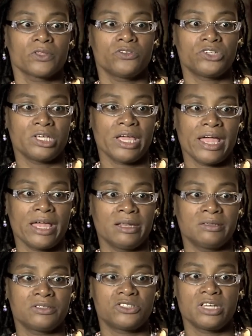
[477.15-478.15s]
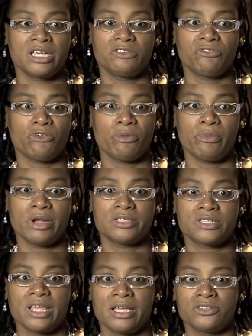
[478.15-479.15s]
She had stage four
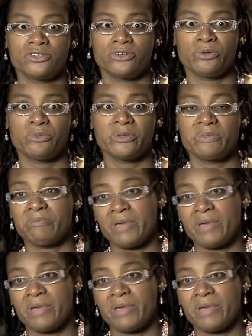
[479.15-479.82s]
breast cancer with